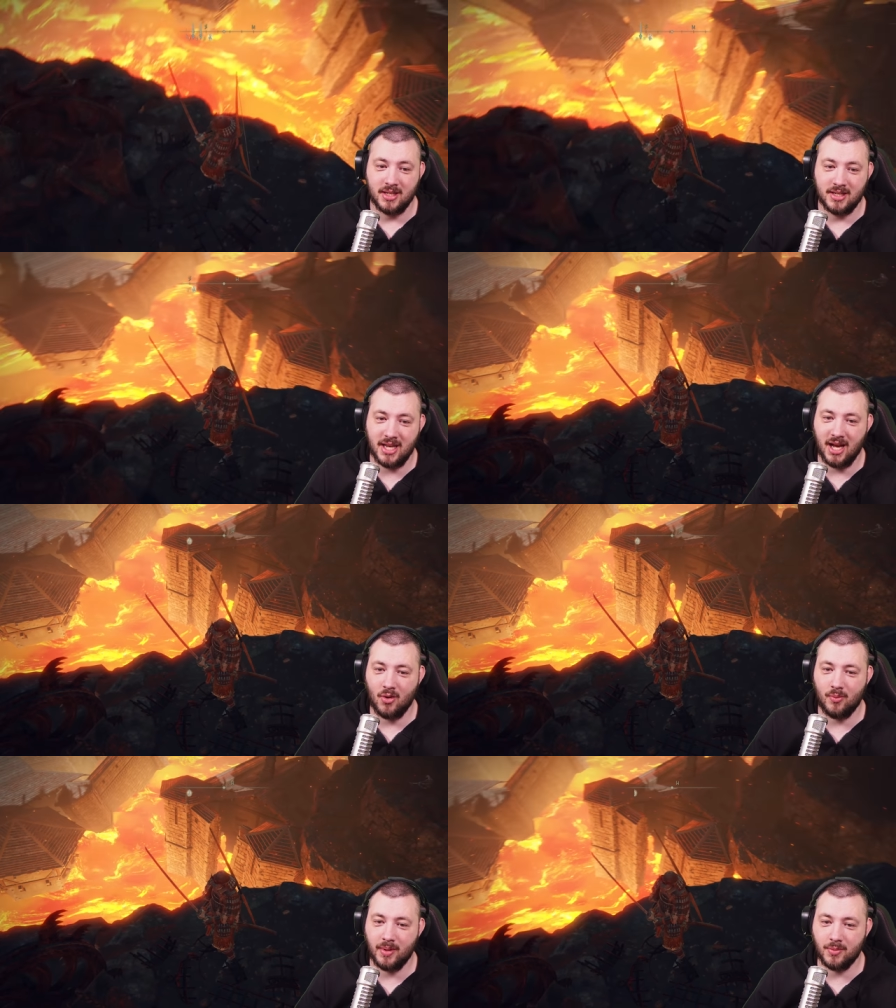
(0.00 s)
Now,
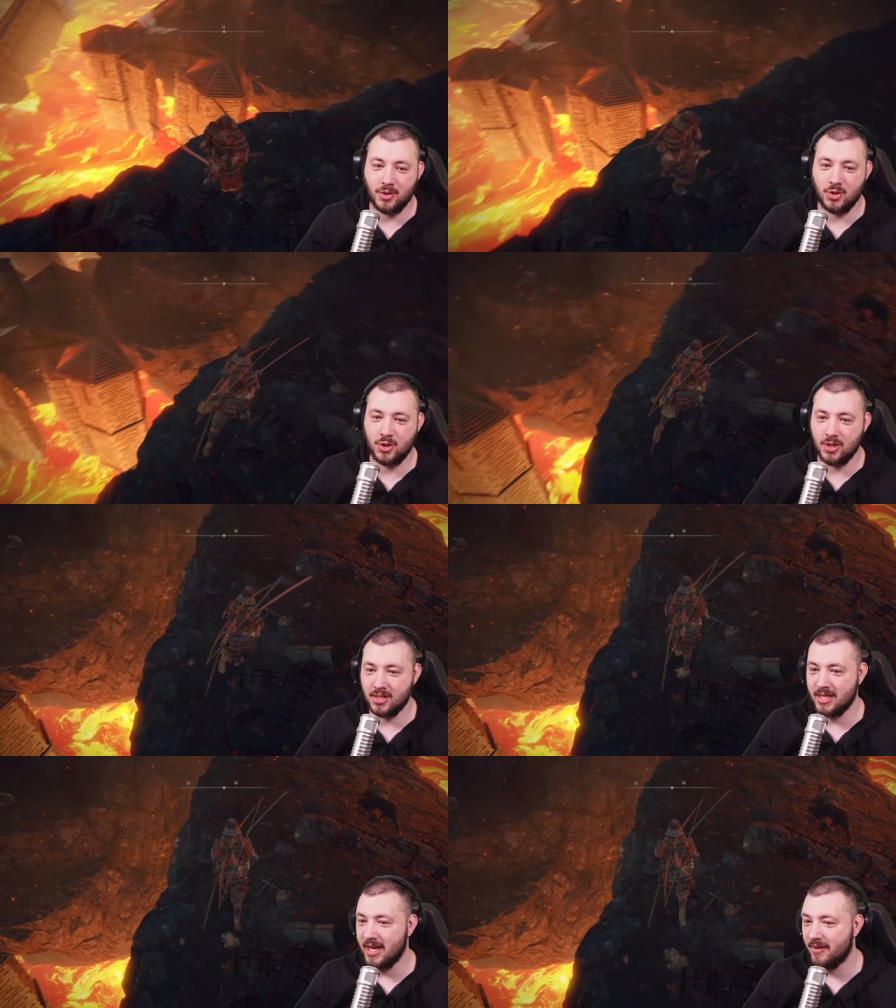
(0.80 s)
we would
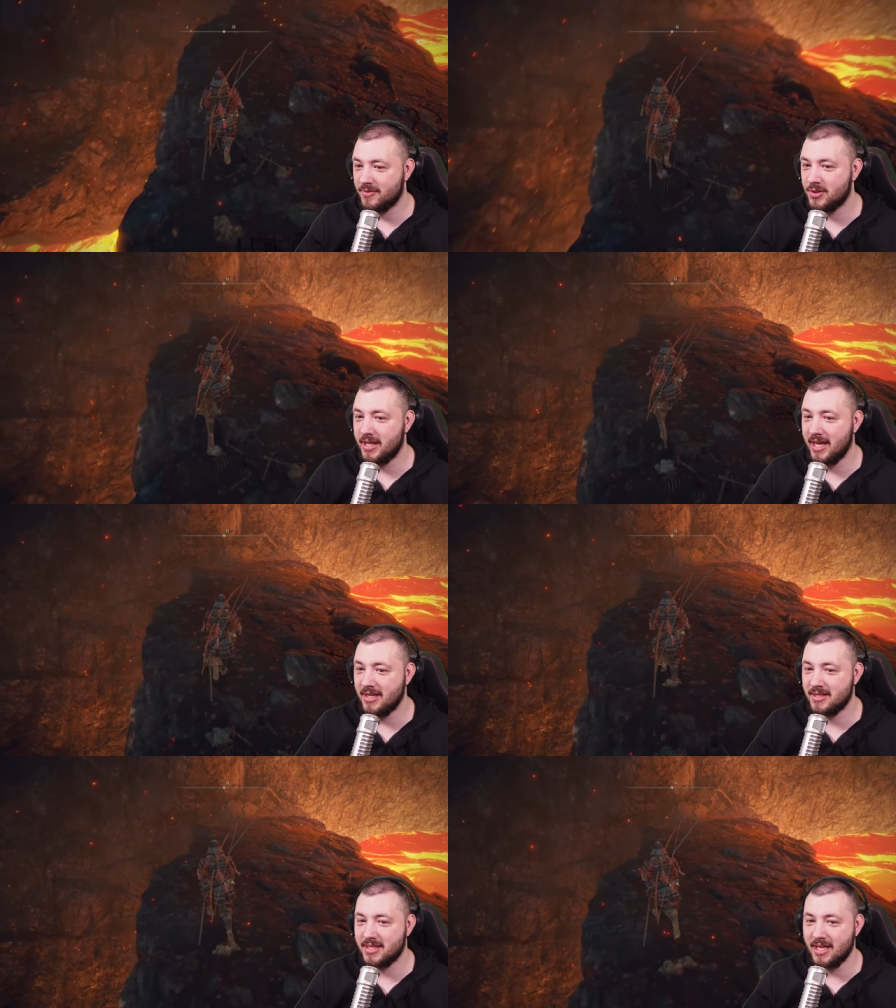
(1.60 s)
just have to
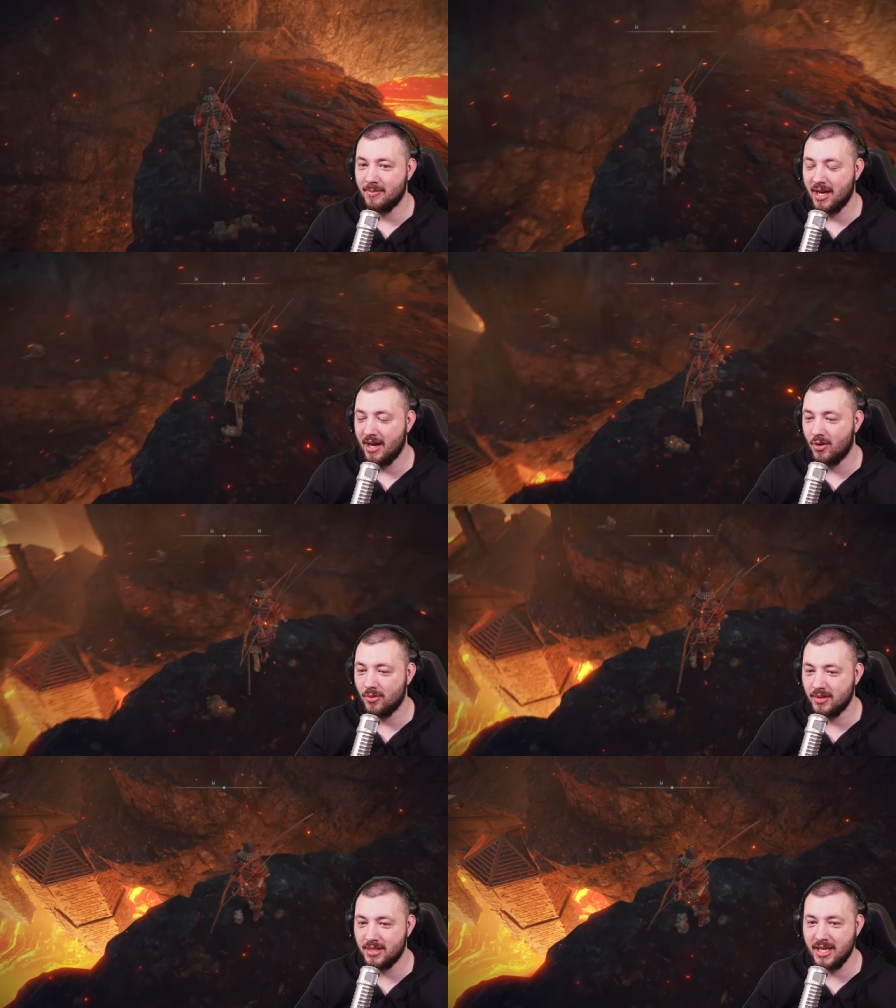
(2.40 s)
get somehow
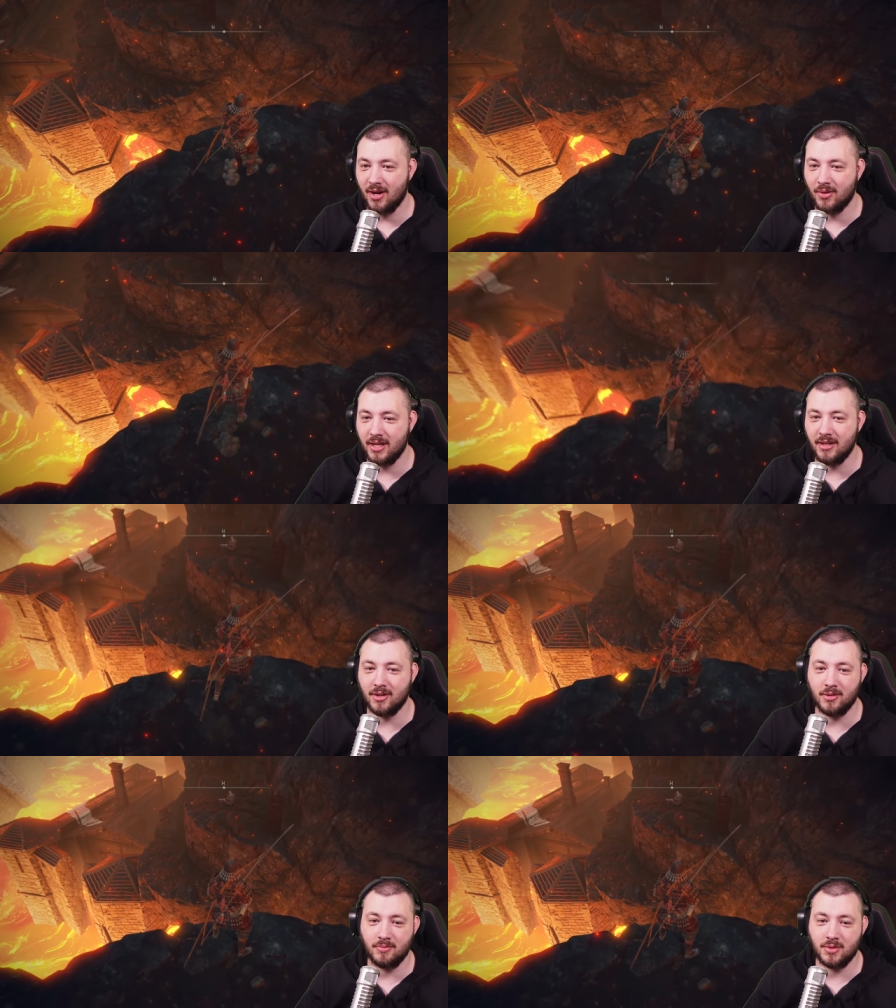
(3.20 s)
down
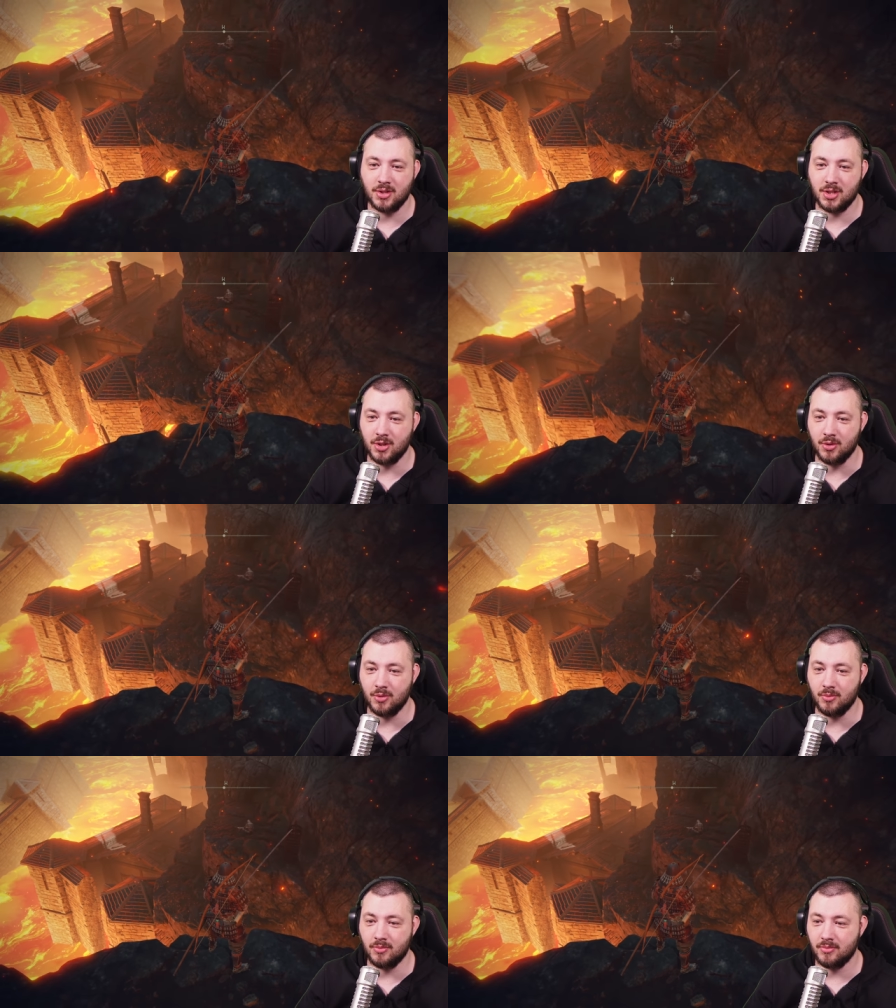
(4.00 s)
here to,